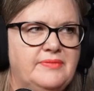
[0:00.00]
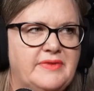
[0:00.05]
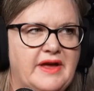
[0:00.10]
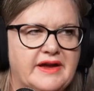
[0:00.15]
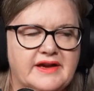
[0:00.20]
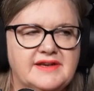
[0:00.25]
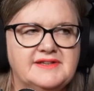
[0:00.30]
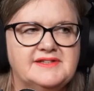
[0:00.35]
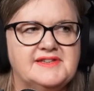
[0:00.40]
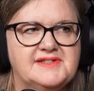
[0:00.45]

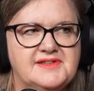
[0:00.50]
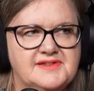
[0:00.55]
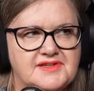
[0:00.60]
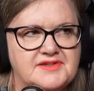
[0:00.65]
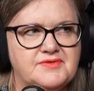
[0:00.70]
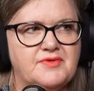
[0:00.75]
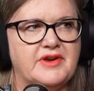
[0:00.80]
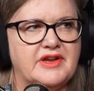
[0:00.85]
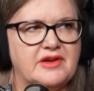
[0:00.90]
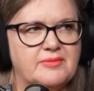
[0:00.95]
that consistency
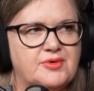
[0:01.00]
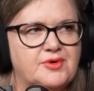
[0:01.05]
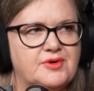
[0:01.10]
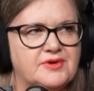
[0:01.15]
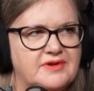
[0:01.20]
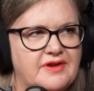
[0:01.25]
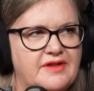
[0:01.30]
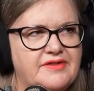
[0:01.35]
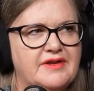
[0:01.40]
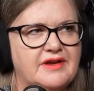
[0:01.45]
is really
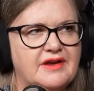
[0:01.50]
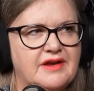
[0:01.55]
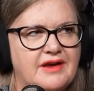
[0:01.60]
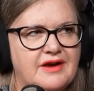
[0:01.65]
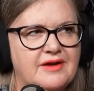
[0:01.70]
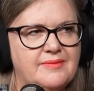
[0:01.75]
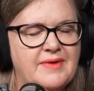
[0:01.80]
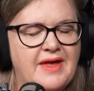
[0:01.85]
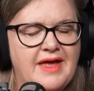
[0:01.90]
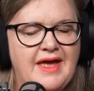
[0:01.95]
important. Yeah. I think.
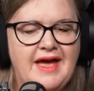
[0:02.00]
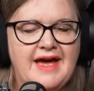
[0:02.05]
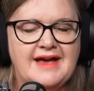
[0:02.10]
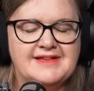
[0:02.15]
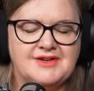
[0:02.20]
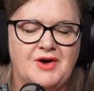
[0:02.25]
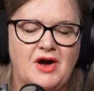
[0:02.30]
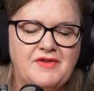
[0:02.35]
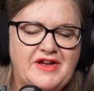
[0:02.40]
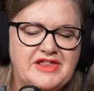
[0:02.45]
Yeah.
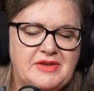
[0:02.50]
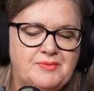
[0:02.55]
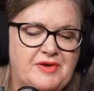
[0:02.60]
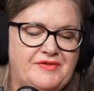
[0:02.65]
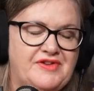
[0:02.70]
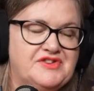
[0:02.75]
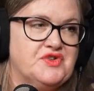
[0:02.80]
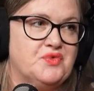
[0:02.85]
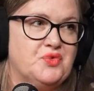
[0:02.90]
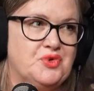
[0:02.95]
So I've had the
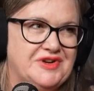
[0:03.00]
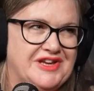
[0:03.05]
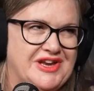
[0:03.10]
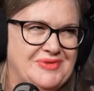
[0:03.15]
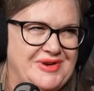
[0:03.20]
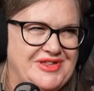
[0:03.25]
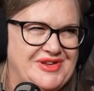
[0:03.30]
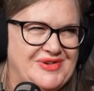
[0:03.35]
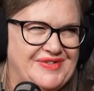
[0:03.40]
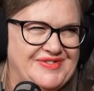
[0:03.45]
privilege of working
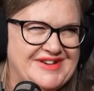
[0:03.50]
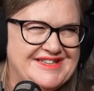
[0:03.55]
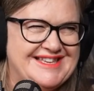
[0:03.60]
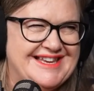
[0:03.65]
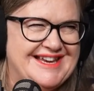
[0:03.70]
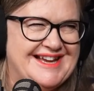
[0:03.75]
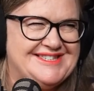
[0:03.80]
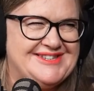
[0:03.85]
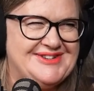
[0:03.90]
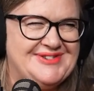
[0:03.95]
with you,
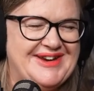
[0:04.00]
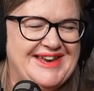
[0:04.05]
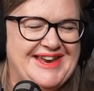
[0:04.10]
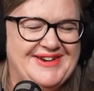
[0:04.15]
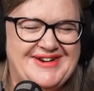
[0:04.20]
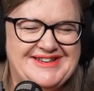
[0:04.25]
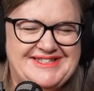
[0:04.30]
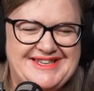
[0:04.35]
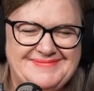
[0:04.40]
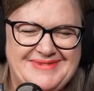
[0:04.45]
obviously, yeah. as your
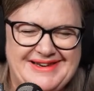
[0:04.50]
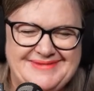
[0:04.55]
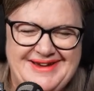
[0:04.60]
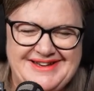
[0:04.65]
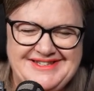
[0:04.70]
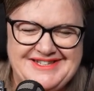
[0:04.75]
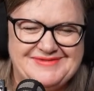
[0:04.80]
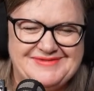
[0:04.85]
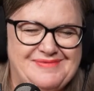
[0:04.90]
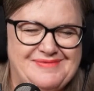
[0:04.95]
EOS
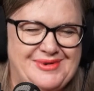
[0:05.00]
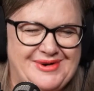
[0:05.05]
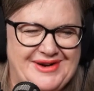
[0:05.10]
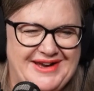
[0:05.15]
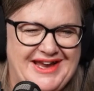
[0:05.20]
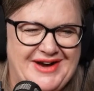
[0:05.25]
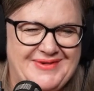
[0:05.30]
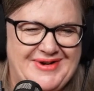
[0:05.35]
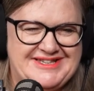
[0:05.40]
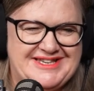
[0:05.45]
implementer. put
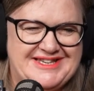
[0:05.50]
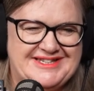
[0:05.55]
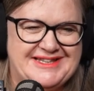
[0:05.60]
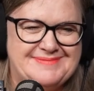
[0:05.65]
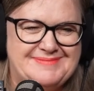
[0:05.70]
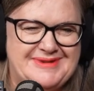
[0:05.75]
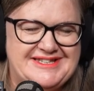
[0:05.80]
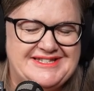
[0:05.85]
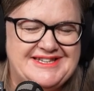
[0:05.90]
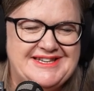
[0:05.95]
EOS into the
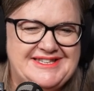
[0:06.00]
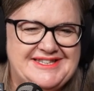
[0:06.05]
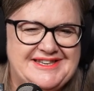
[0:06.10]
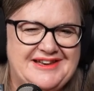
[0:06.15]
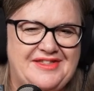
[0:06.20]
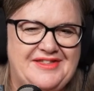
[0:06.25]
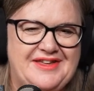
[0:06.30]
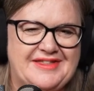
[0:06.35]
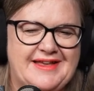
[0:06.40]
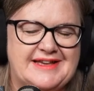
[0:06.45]
business, and
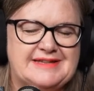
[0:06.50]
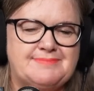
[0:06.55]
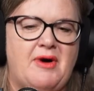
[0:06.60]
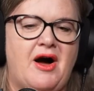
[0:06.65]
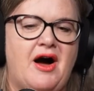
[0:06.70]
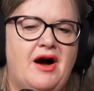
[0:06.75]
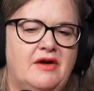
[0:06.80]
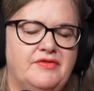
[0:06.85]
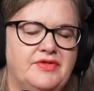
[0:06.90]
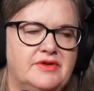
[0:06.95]
I think that's
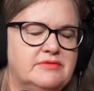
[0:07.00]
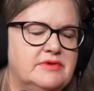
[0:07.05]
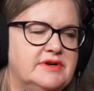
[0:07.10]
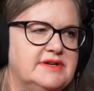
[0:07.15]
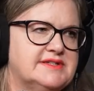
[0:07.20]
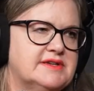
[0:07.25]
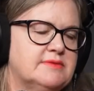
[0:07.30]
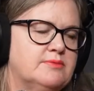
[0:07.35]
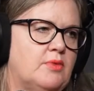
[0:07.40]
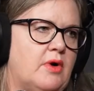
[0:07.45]
part of the
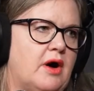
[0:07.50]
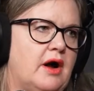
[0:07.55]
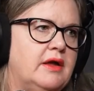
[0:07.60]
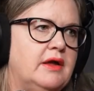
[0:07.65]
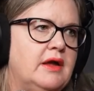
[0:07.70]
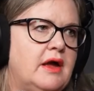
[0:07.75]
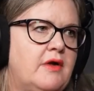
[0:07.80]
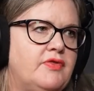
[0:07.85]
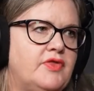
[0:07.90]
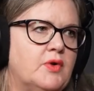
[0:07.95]
reason why
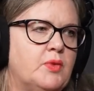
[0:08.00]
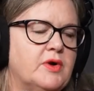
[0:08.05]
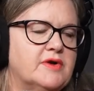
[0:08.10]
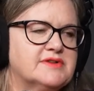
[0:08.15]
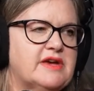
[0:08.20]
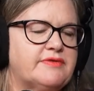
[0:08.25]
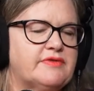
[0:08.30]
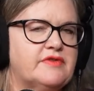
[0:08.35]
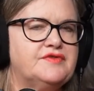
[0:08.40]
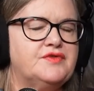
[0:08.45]
the
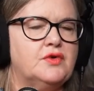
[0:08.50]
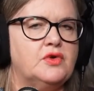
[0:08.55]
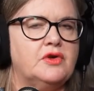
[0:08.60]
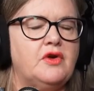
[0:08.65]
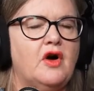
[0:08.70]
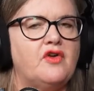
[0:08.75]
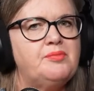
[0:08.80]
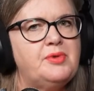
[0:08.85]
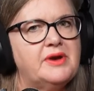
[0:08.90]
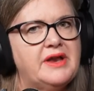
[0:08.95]
wheels haven't fallen
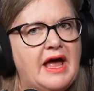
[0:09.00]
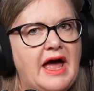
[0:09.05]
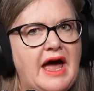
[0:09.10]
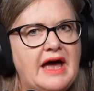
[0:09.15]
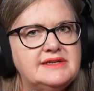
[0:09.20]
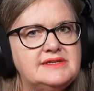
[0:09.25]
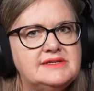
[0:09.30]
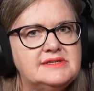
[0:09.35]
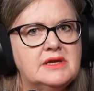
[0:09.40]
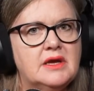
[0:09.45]
off. But it
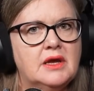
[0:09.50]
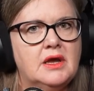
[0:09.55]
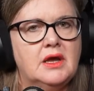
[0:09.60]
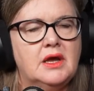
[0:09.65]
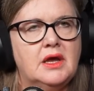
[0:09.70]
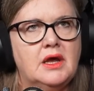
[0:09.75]
has. 100%.